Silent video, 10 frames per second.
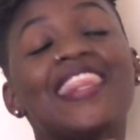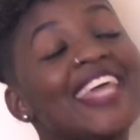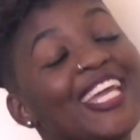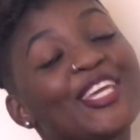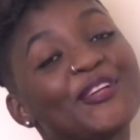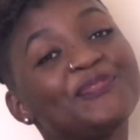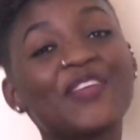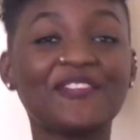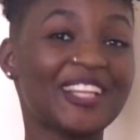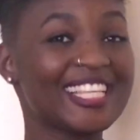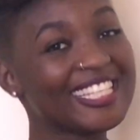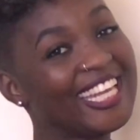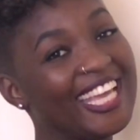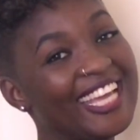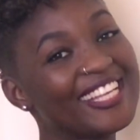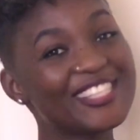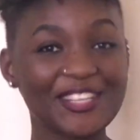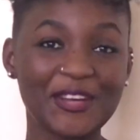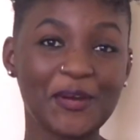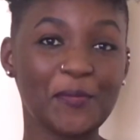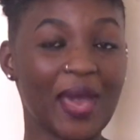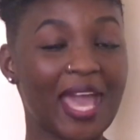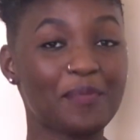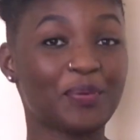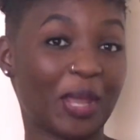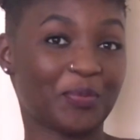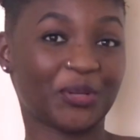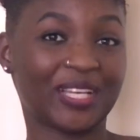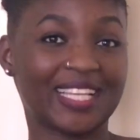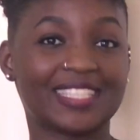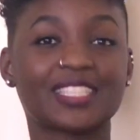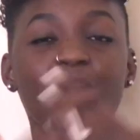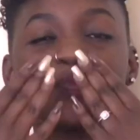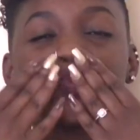Thank you for listening to my prayer points.